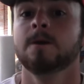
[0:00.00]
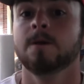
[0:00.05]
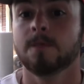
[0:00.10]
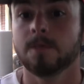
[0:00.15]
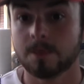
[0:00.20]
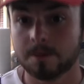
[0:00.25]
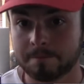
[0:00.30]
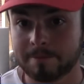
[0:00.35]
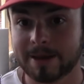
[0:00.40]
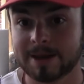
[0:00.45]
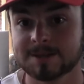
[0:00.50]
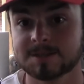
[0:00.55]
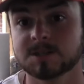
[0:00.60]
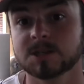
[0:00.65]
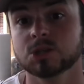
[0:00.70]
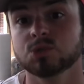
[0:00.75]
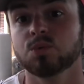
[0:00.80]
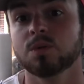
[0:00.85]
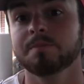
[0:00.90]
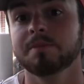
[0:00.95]
6. The
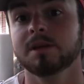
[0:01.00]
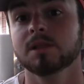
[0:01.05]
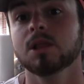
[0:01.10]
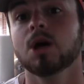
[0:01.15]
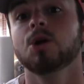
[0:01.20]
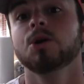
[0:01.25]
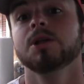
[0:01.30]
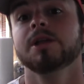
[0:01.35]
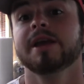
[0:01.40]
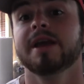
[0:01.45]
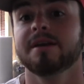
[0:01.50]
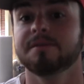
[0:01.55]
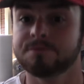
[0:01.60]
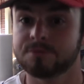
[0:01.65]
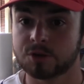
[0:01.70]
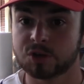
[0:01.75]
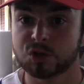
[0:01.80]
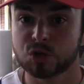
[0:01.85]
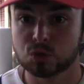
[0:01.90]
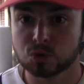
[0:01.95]
bases would be loaded again
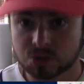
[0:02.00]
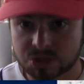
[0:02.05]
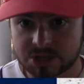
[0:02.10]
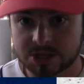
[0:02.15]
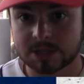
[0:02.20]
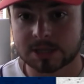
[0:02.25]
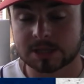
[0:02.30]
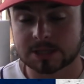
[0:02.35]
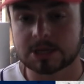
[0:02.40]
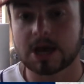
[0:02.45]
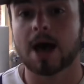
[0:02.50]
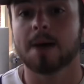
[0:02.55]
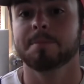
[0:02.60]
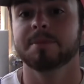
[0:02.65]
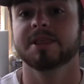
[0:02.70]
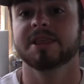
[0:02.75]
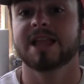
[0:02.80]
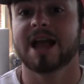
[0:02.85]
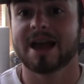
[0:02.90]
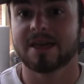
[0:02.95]
for Houston in the top
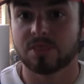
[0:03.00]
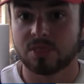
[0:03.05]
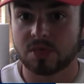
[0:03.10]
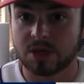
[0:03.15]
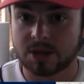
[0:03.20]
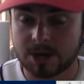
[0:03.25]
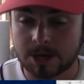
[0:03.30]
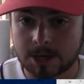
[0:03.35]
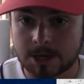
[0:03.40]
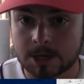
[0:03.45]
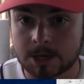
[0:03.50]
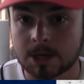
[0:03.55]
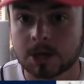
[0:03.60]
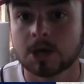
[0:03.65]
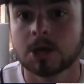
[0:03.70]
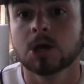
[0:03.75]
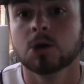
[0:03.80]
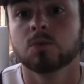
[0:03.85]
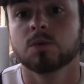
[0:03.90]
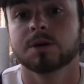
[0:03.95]
of the ninth inning
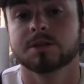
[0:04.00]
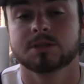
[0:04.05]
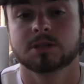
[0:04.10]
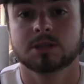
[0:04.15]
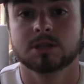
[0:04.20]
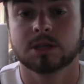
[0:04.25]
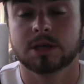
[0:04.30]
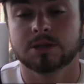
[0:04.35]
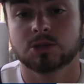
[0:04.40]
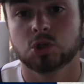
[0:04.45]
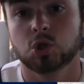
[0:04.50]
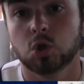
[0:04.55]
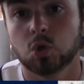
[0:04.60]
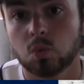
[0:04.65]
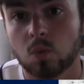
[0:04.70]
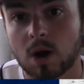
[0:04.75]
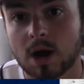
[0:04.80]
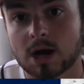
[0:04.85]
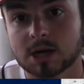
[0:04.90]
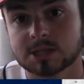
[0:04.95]
with two
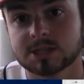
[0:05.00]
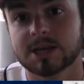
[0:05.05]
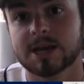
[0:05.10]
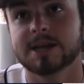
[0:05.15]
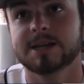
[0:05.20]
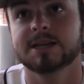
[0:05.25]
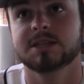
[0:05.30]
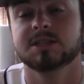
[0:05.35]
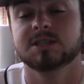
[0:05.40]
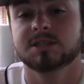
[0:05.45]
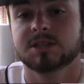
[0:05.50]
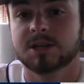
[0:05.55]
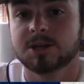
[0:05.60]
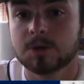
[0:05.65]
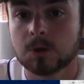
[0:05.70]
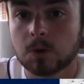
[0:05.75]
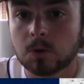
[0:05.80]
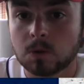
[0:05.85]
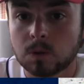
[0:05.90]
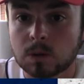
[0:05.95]
walks and a
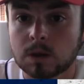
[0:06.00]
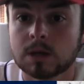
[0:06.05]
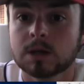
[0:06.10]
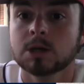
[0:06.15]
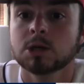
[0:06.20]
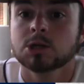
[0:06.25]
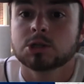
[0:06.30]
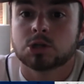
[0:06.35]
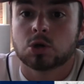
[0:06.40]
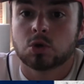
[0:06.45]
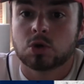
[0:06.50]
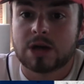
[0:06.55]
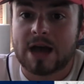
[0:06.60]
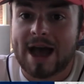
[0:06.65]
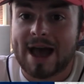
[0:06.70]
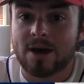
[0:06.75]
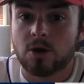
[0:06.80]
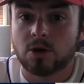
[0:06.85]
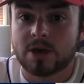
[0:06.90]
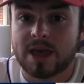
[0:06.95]
single. So
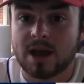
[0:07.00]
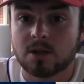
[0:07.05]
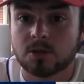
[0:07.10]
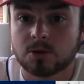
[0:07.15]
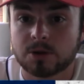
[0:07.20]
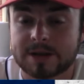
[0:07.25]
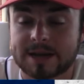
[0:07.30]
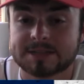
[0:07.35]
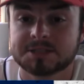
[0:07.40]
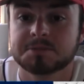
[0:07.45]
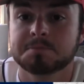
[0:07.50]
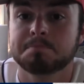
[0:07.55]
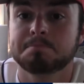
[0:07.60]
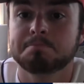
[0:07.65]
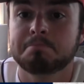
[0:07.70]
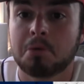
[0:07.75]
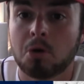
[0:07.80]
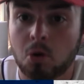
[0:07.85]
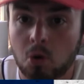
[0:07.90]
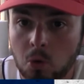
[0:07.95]
Kyle Keller gets
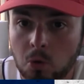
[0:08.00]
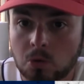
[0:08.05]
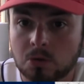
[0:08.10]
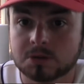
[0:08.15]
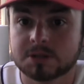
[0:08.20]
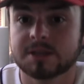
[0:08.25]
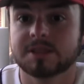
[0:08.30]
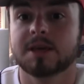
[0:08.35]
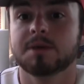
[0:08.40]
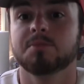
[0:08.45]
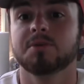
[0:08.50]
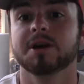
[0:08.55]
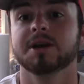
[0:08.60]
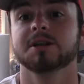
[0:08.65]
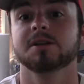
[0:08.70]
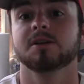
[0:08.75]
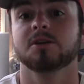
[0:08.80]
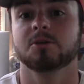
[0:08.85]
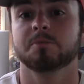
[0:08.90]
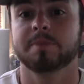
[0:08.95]
pulled and they bring in
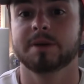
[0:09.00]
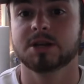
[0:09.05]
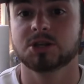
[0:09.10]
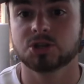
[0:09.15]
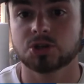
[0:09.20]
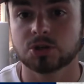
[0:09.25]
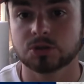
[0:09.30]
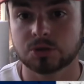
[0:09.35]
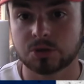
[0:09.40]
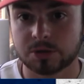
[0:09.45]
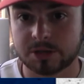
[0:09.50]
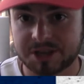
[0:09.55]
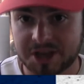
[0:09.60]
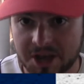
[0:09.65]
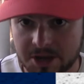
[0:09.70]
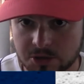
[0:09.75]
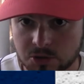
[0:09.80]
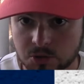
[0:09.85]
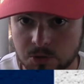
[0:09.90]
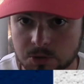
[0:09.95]
another pitcher, do the
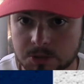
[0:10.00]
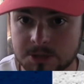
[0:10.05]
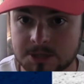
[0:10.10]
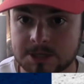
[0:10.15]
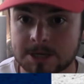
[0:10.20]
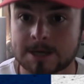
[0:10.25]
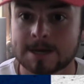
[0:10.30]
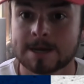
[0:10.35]
Angels.